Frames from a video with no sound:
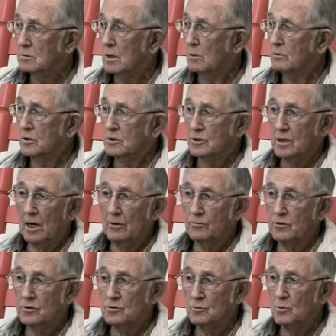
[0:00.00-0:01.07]
not with the
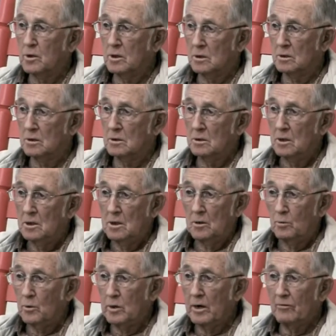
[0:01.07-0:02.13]
southeast wind.
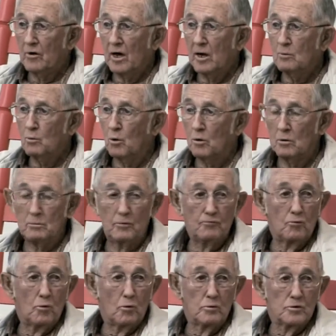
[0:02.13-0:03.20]
We never had water
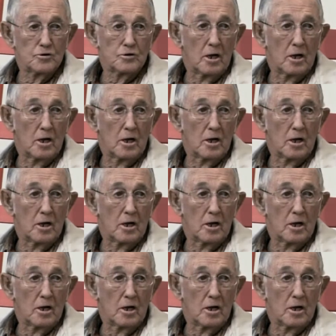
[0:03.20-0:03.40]
before with the